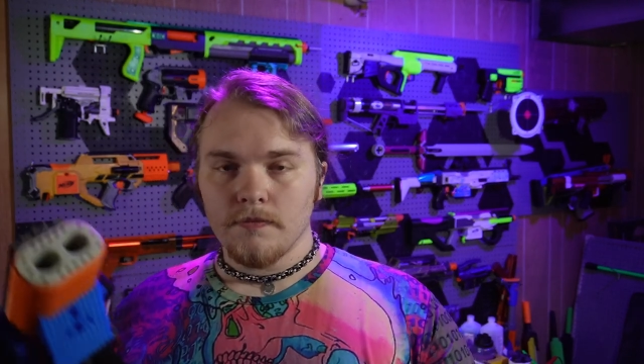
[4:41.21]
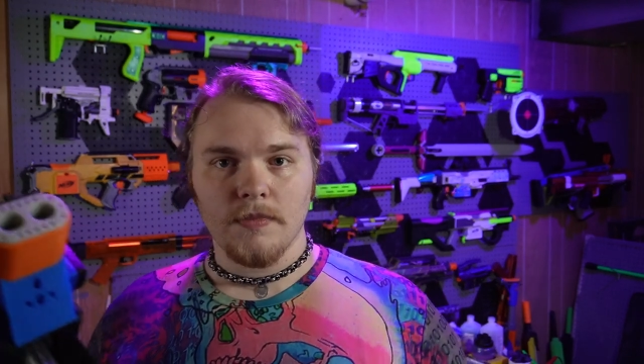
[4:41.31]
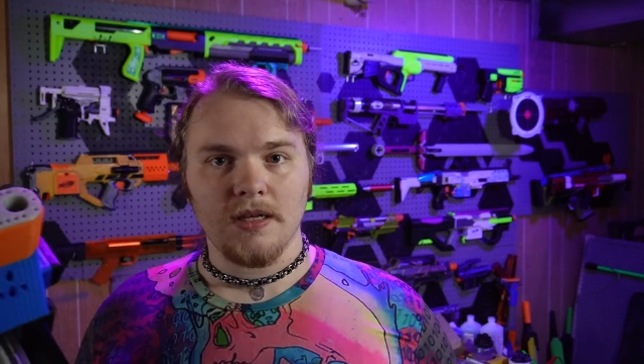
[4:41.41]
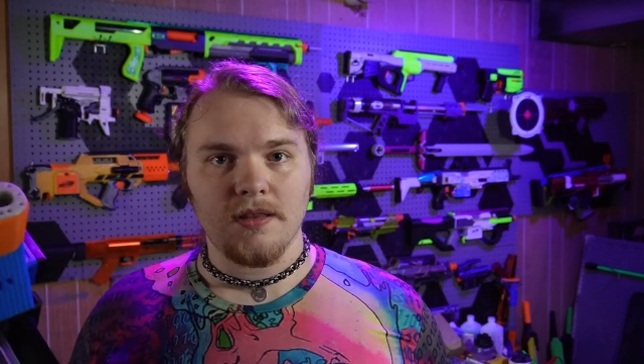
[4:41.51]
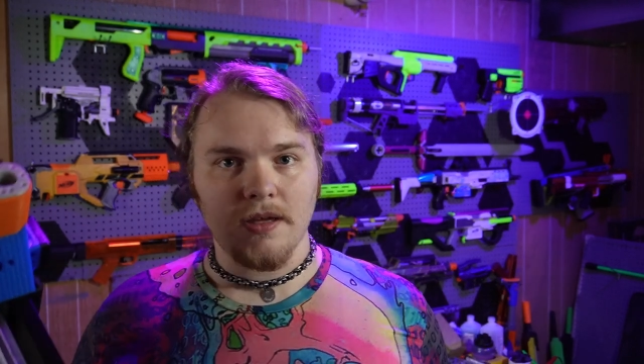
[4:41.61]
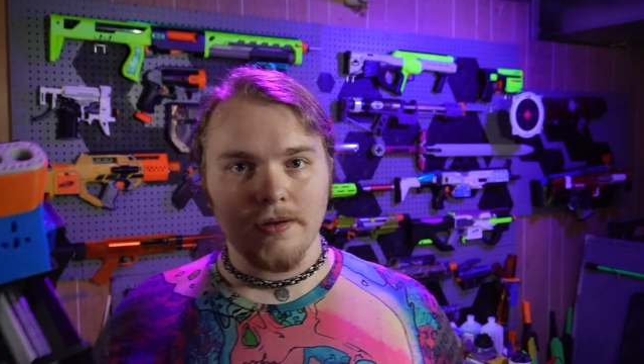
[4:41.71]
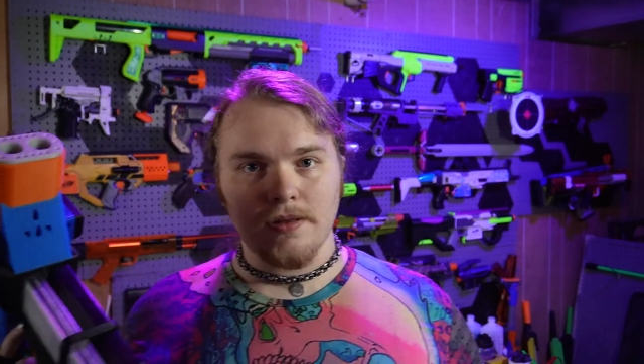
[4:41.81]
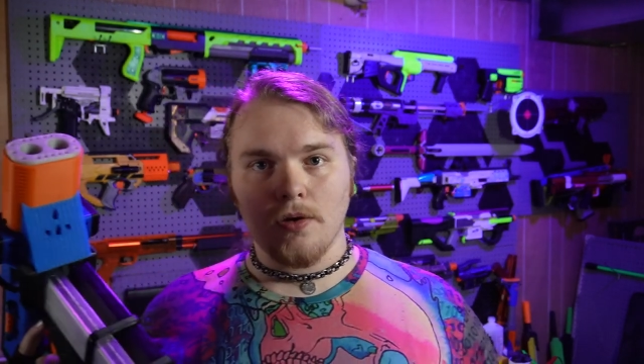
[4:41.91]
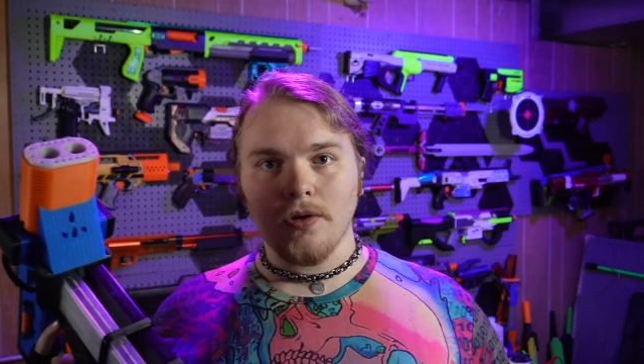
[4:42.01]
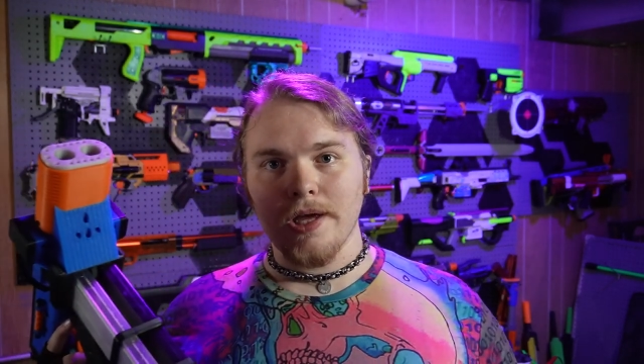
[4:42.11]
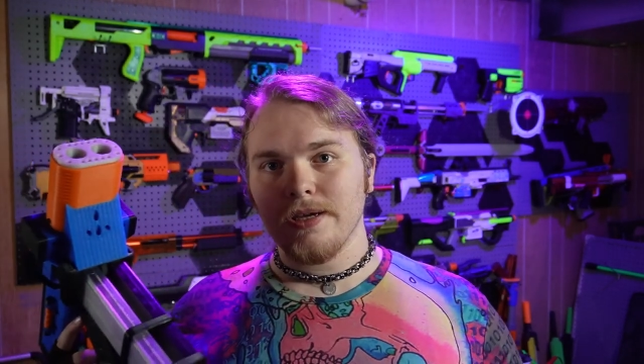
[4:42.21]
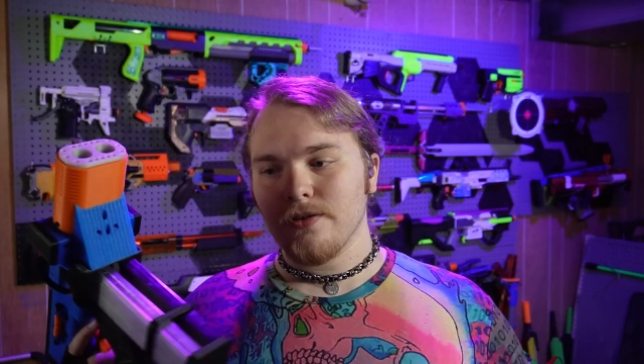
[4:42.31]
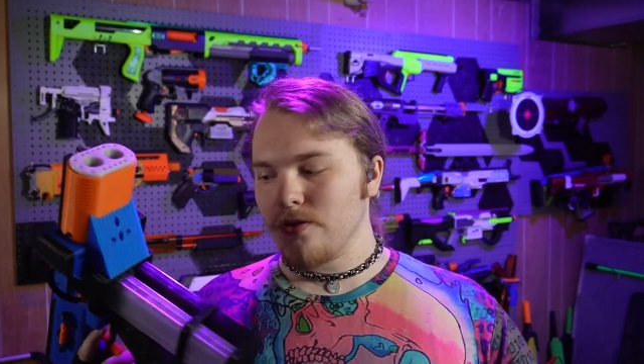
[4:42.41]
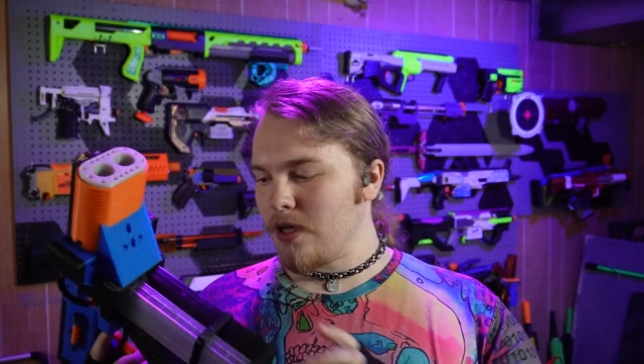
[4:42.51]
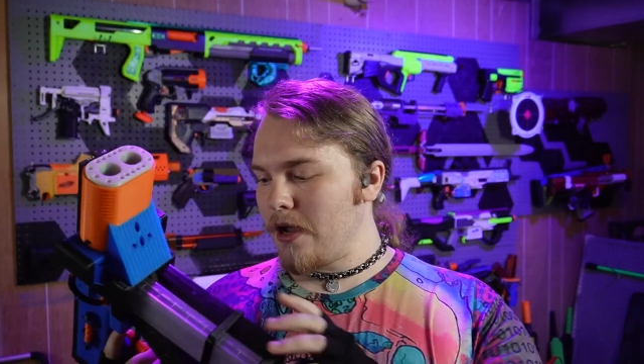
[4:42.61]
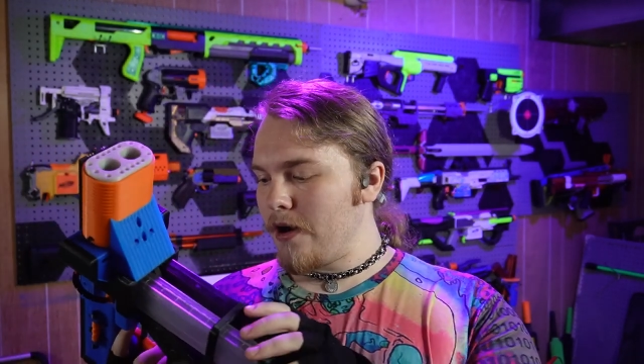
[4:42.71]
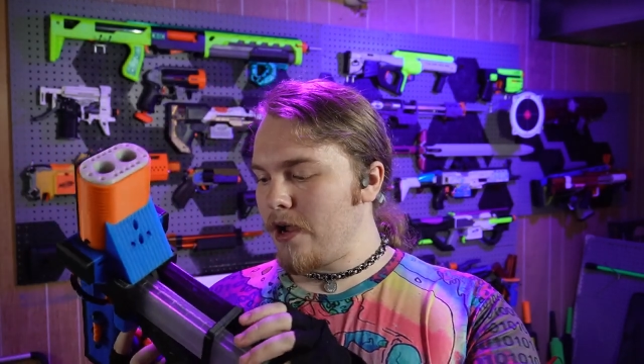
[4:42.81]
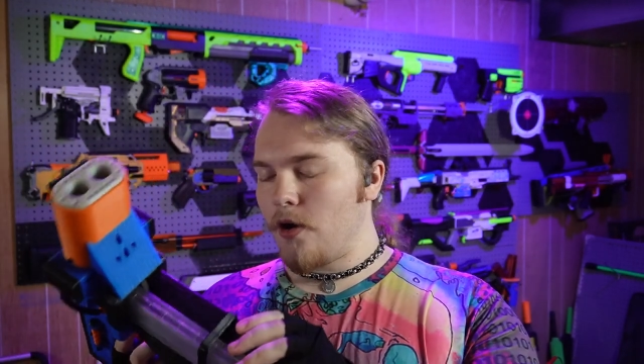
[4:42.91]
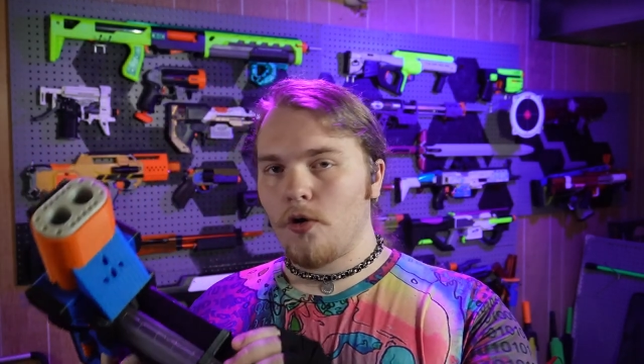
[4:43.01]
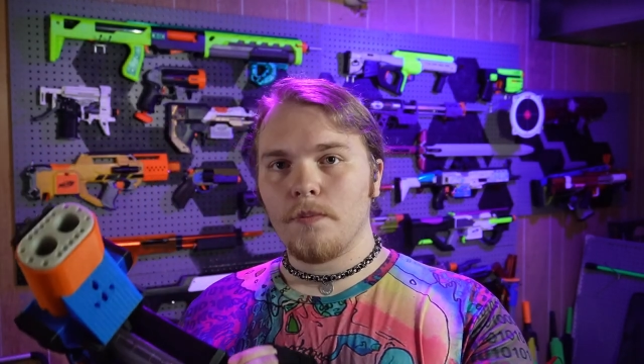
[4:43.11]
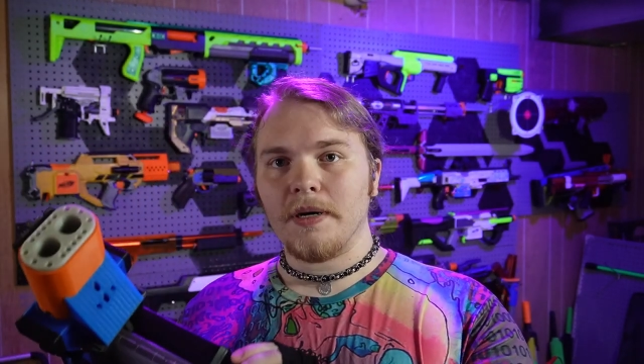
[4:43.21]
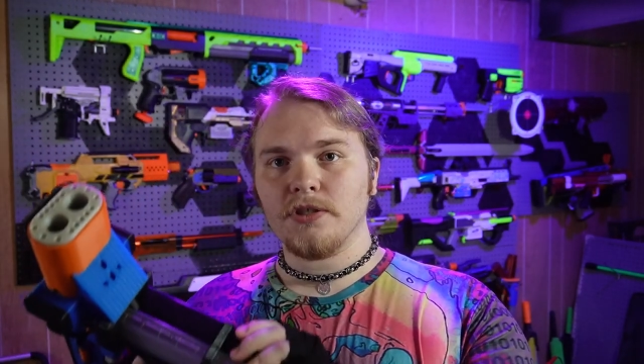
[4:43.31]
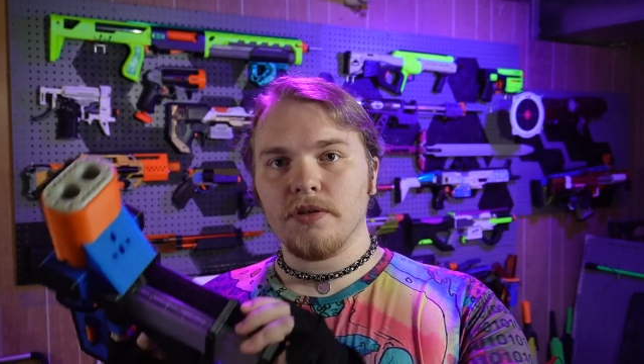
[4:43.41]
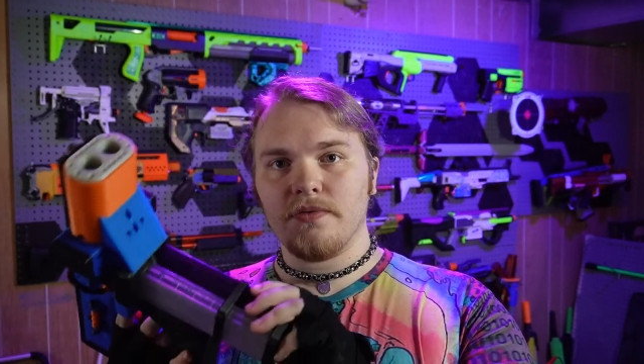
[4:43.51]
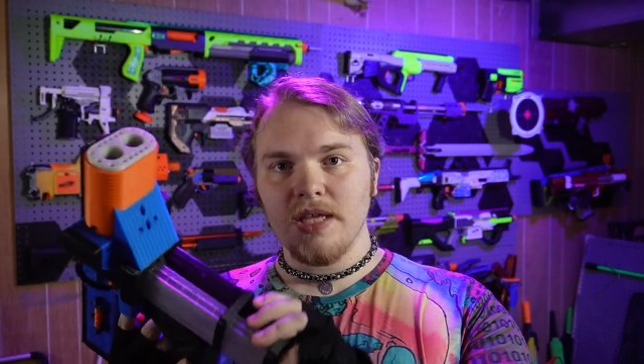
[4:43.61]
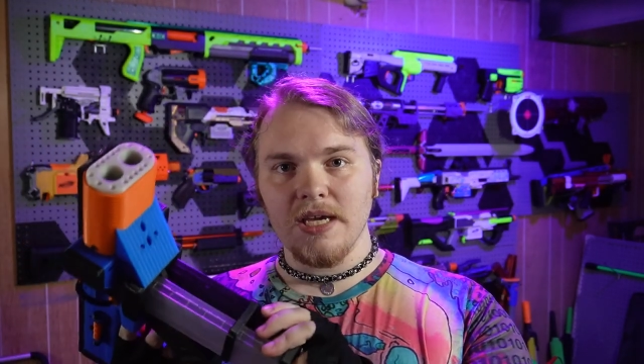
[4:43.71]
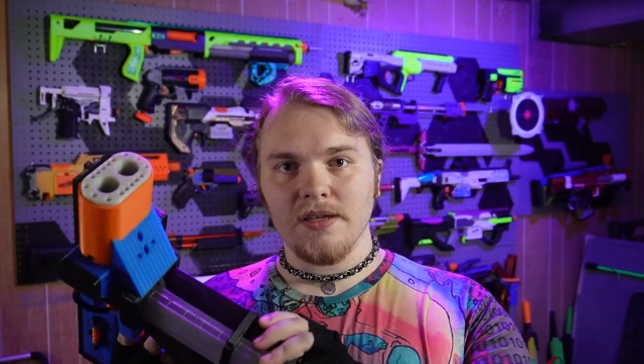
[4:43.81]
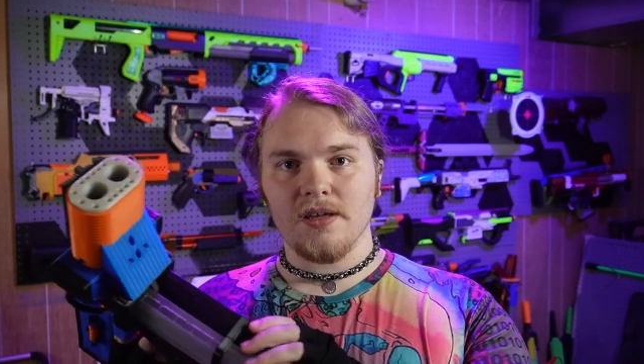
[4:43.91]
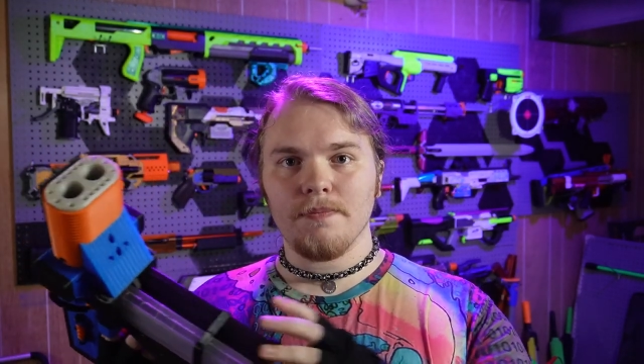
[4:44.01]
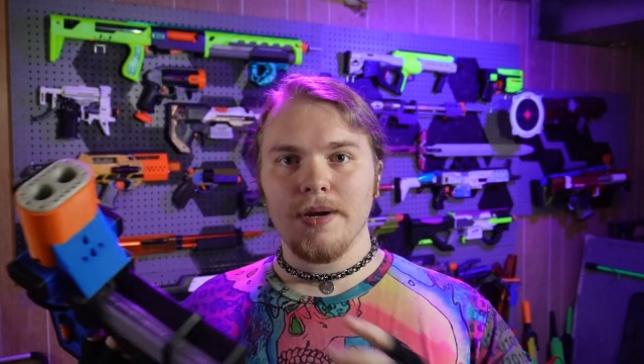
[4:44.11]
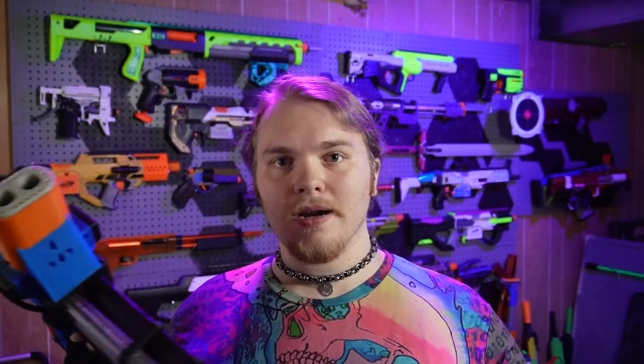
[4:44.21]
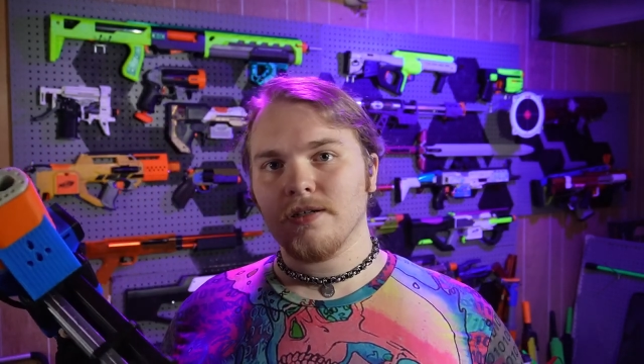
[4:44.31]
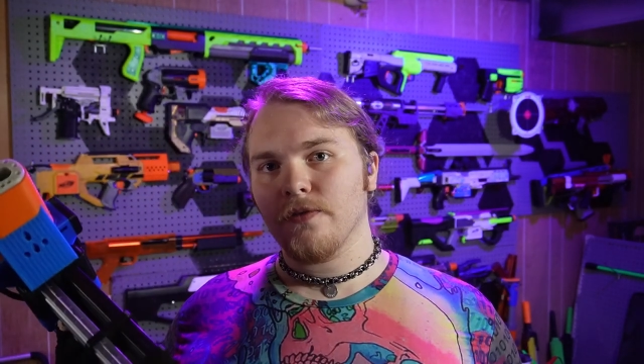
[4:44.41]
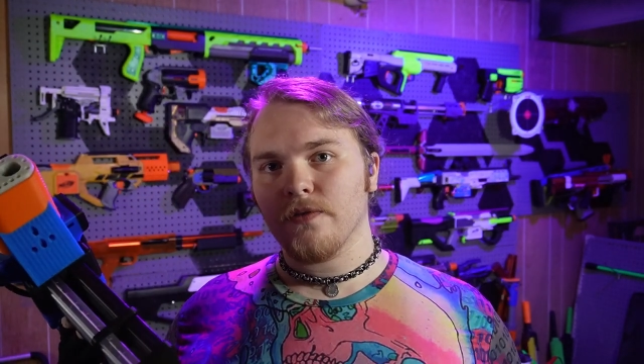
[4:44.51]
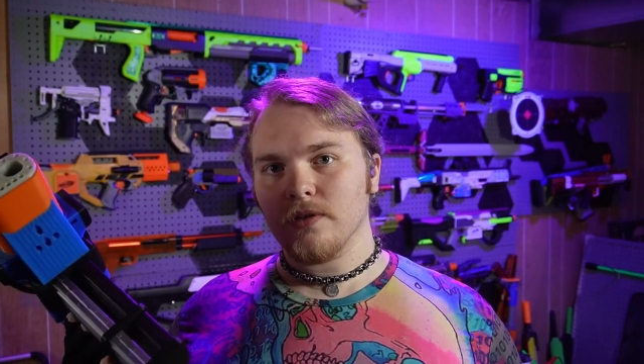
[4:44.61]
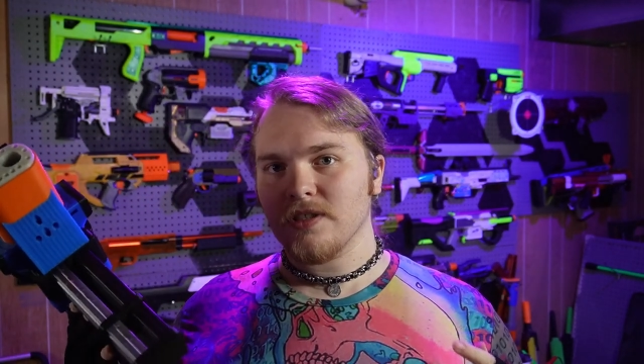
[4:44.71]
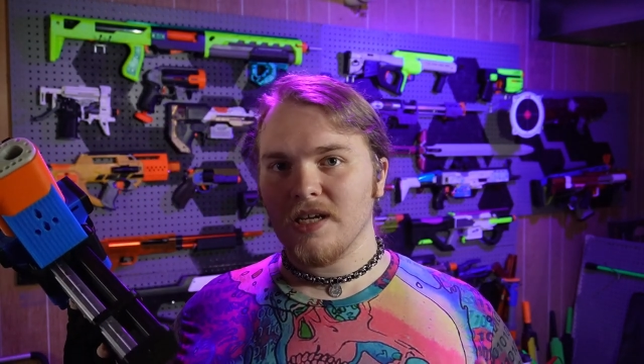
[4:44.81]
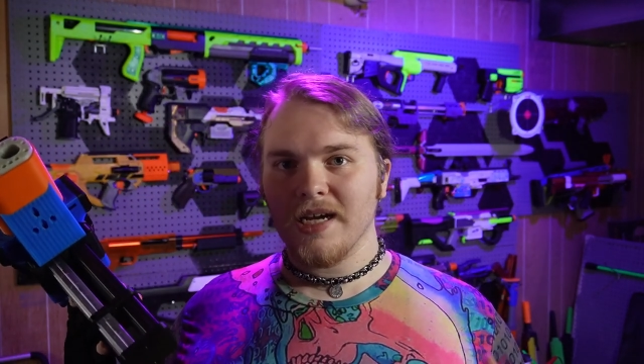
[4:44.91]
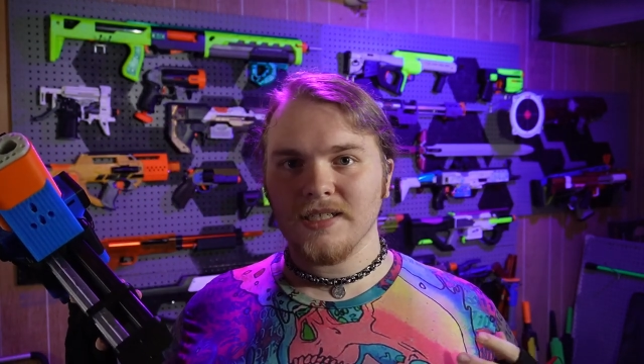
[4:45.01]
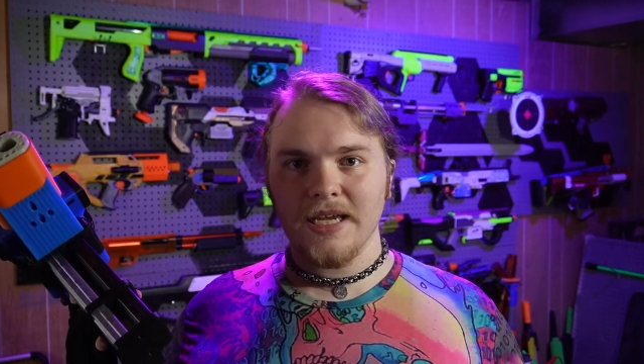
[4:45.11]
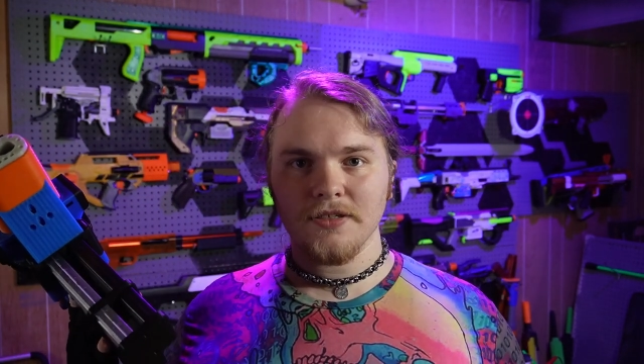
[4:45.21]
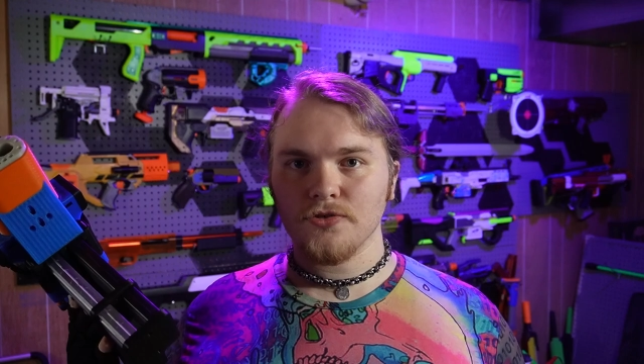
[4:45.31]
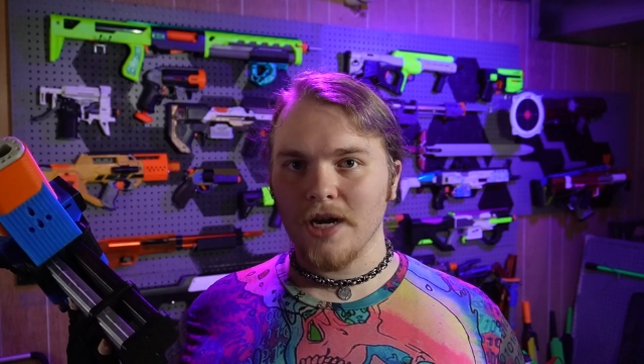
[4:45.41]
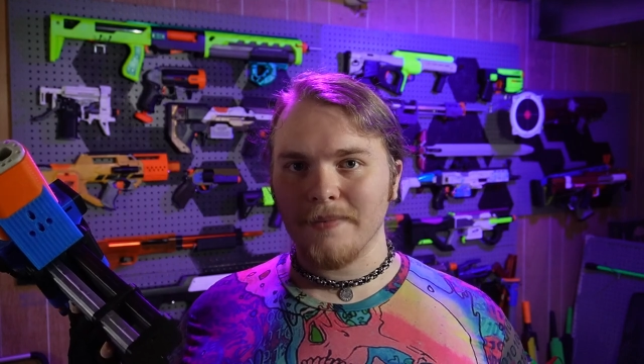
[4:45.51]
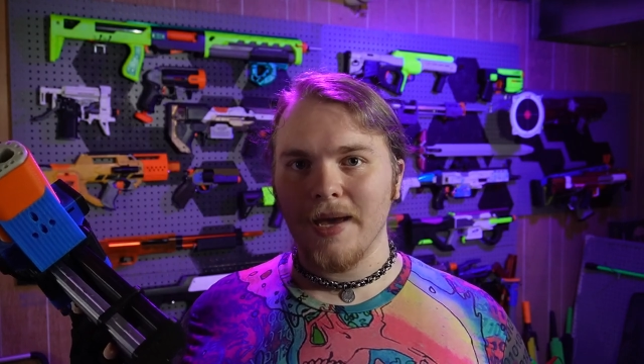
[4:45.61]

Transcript: means it is a whole lot easier to carry a whole bunch of these compared to full size N-Strike